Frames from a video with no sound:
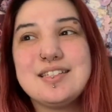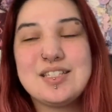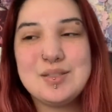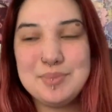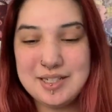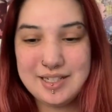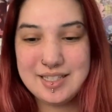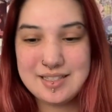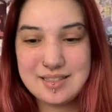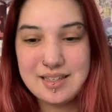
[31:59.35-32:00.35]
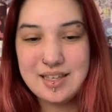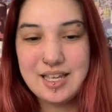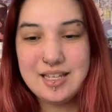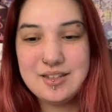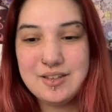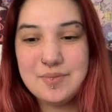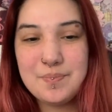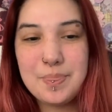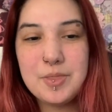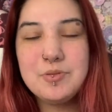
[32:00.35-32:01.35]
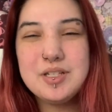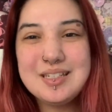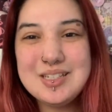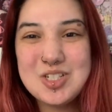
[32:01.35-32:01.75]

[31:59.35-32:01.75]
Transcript: experience, and it really